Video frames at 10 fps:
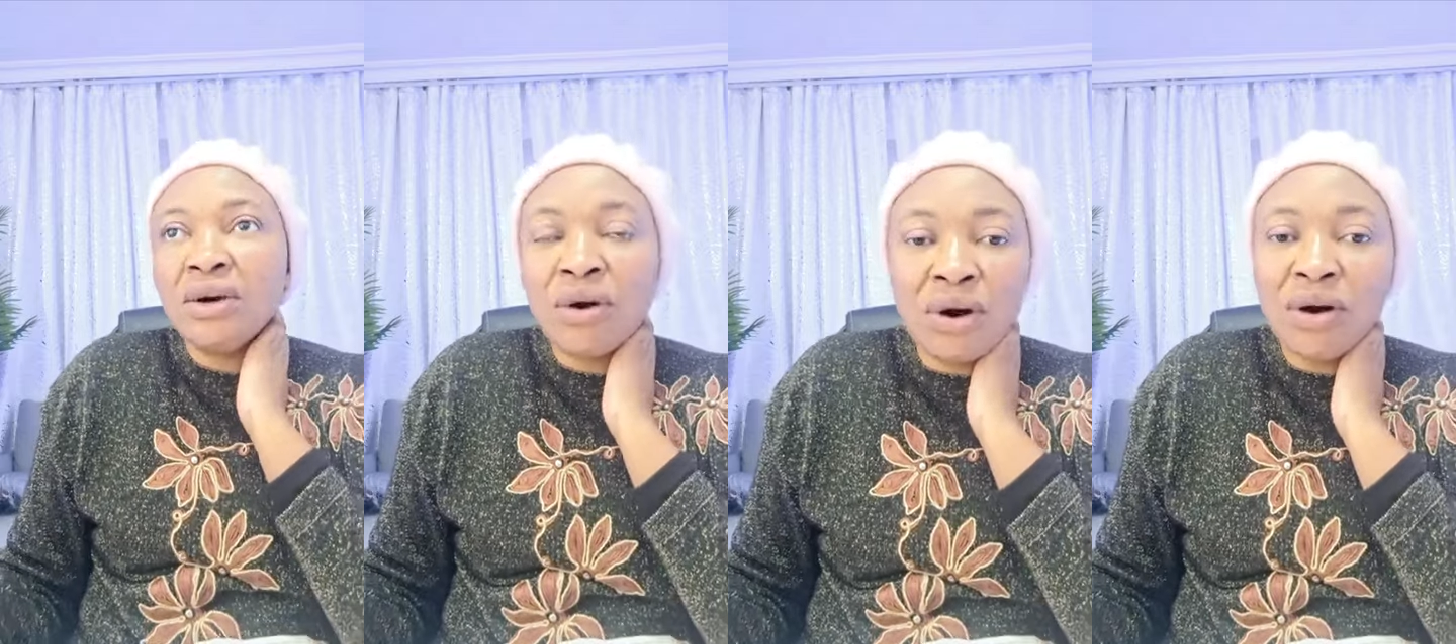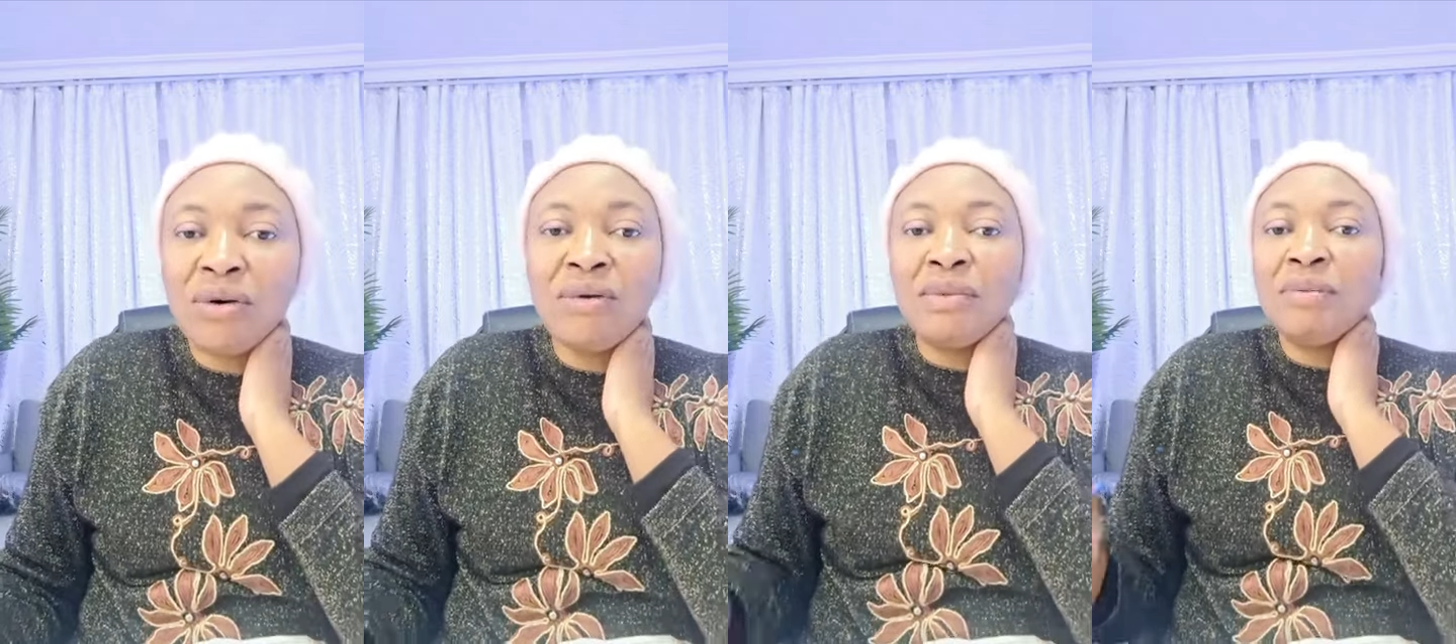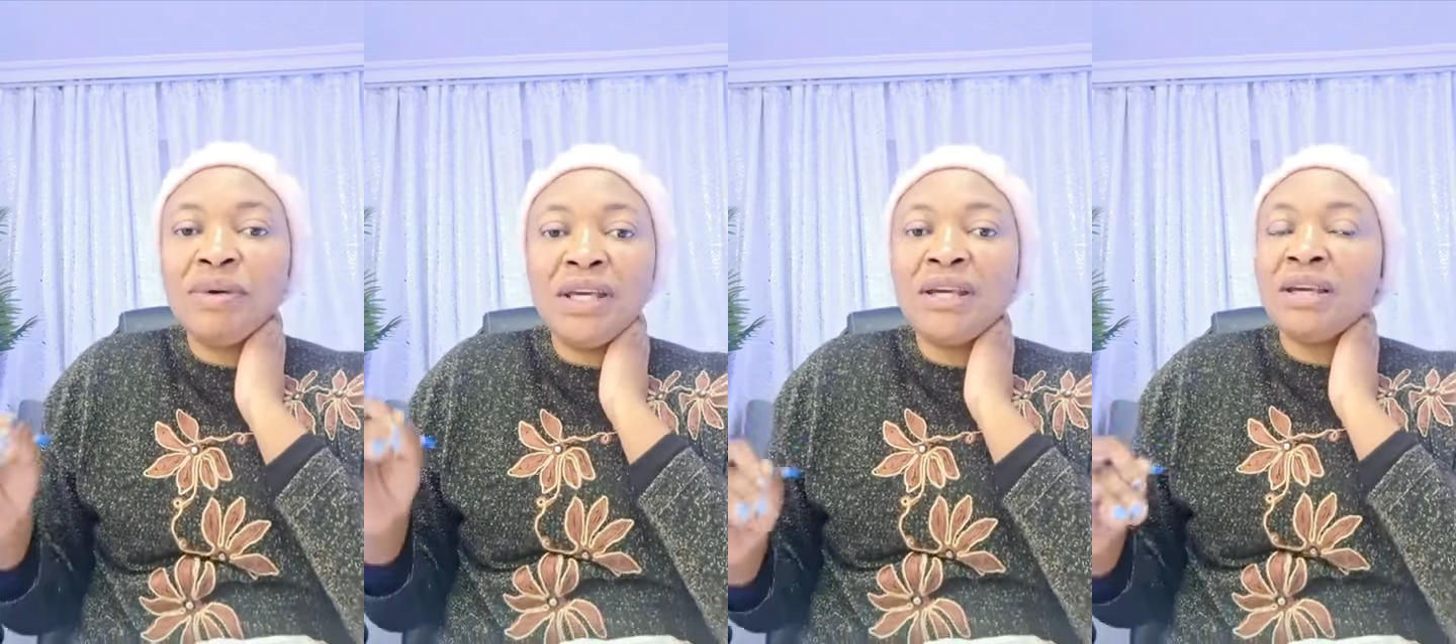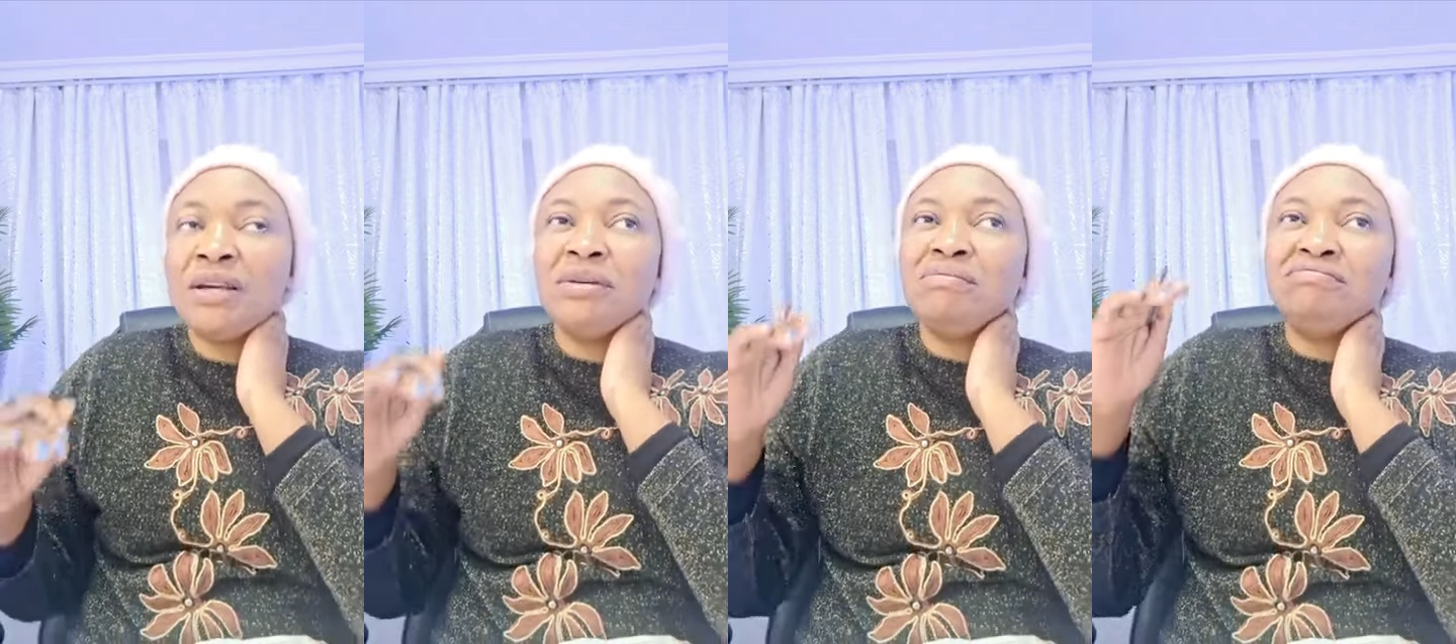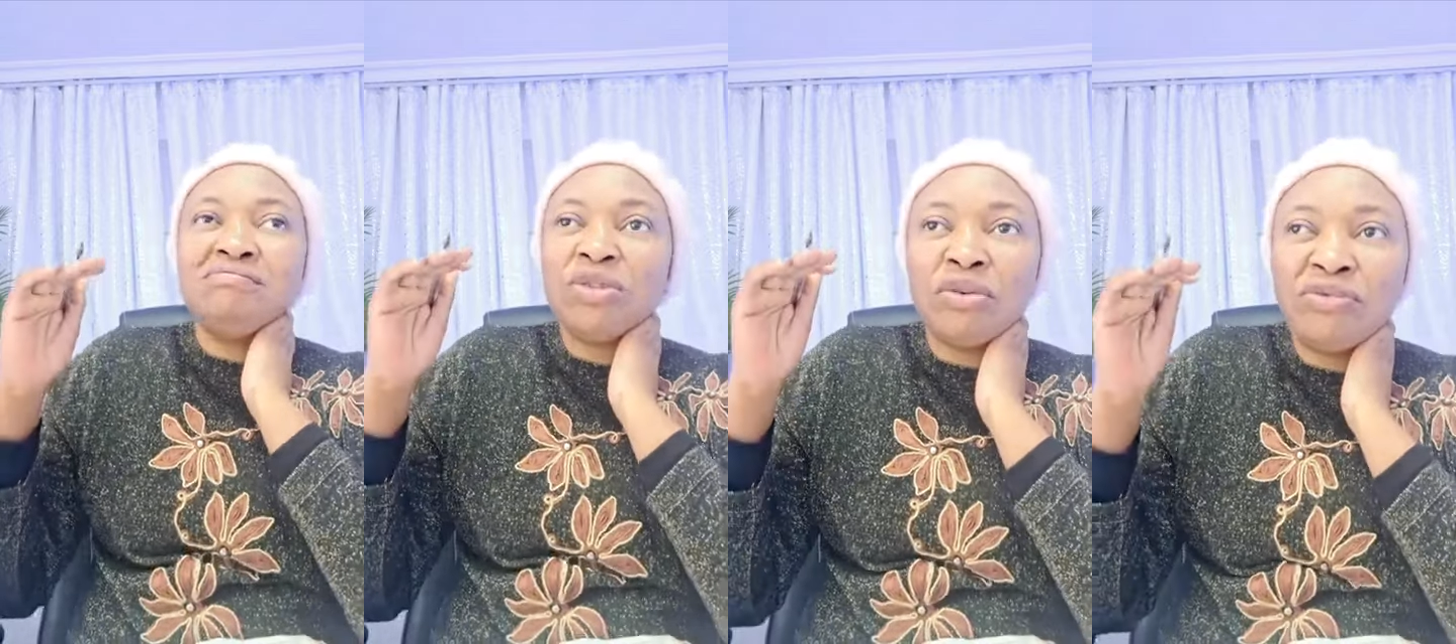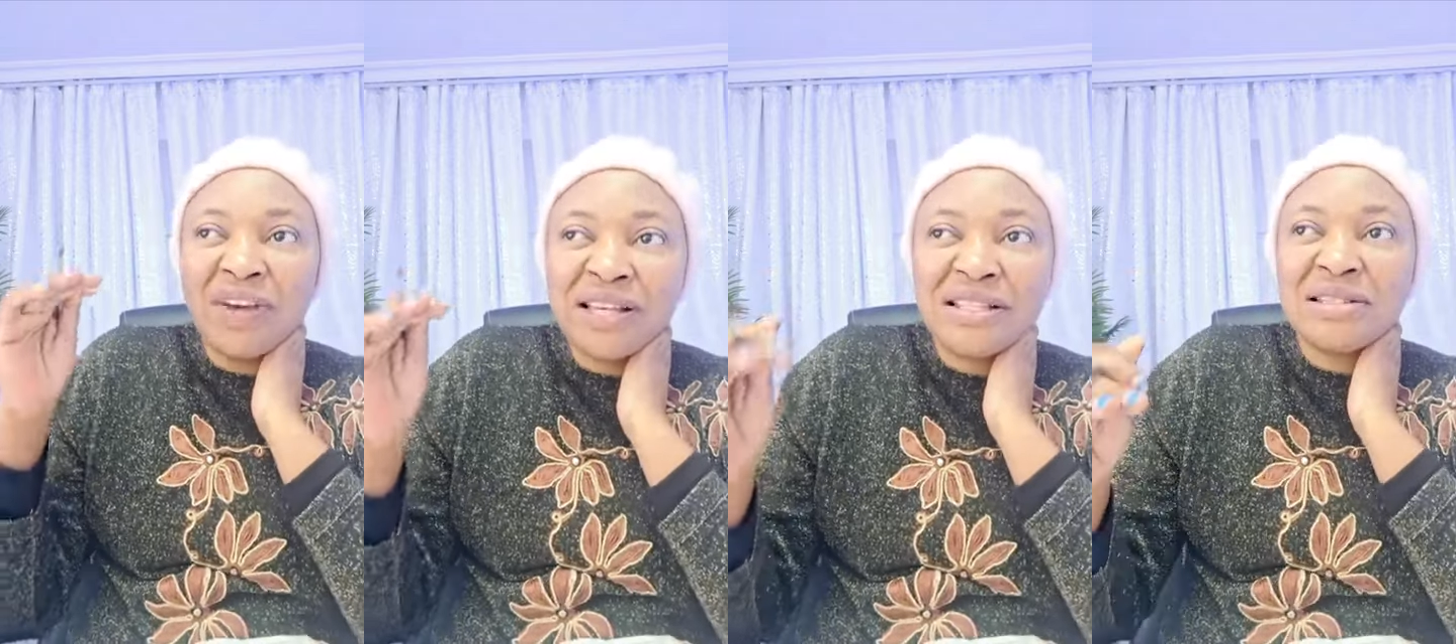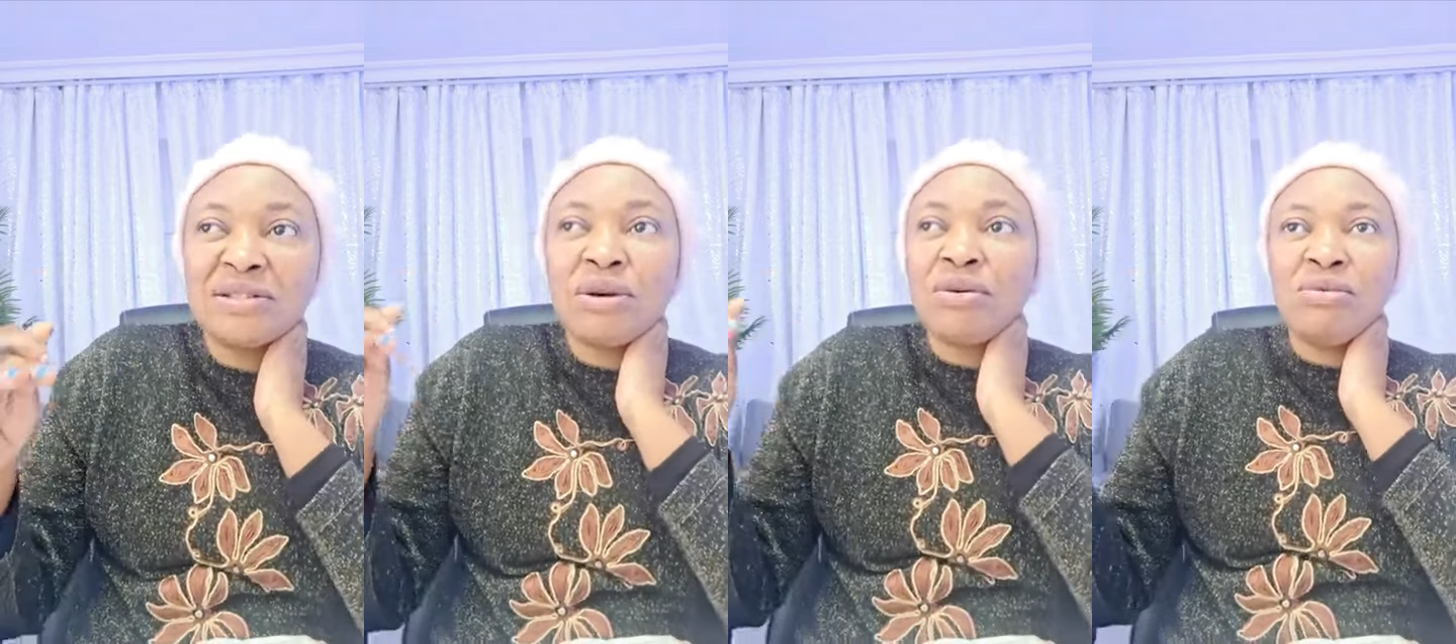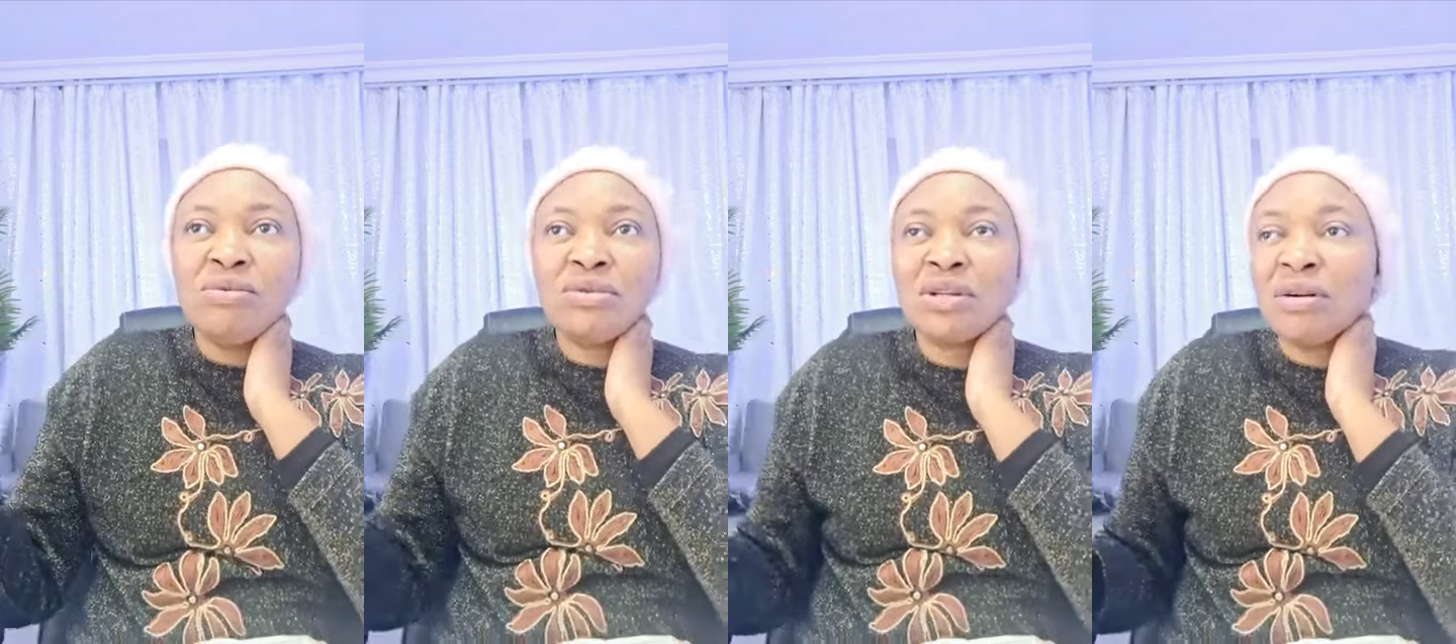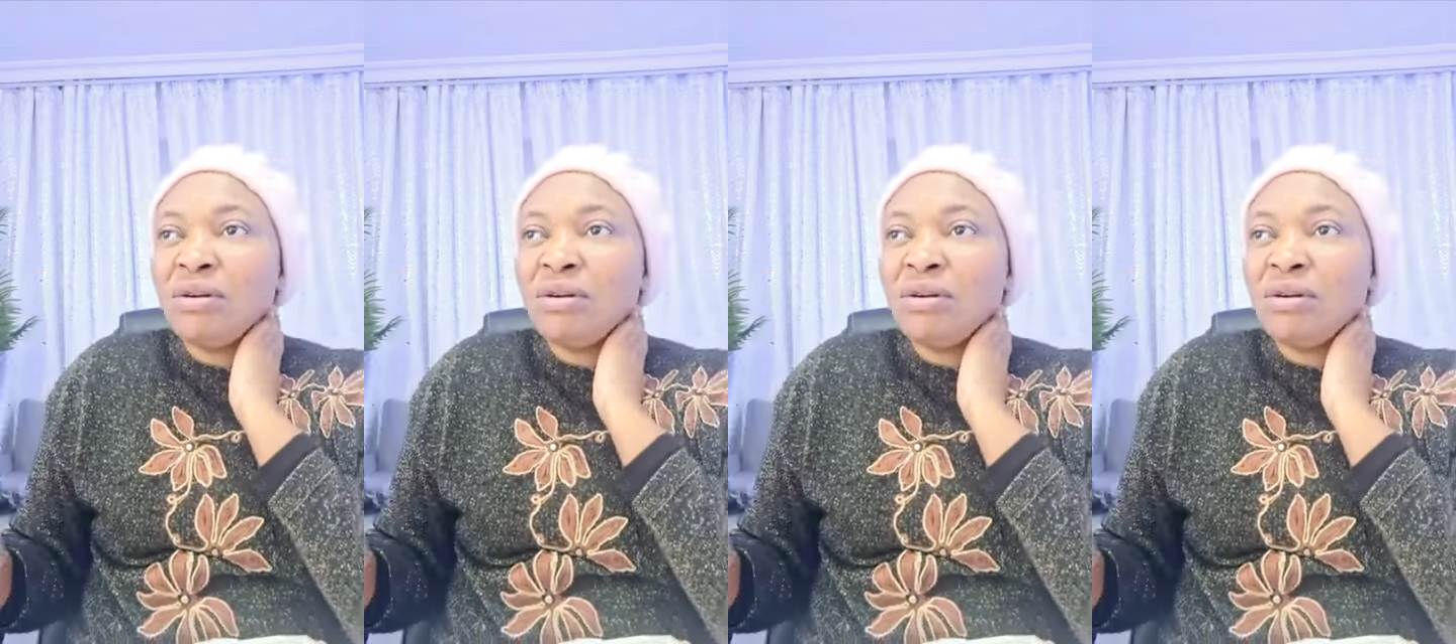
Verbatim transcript: or, or oh, maybe your face is not good.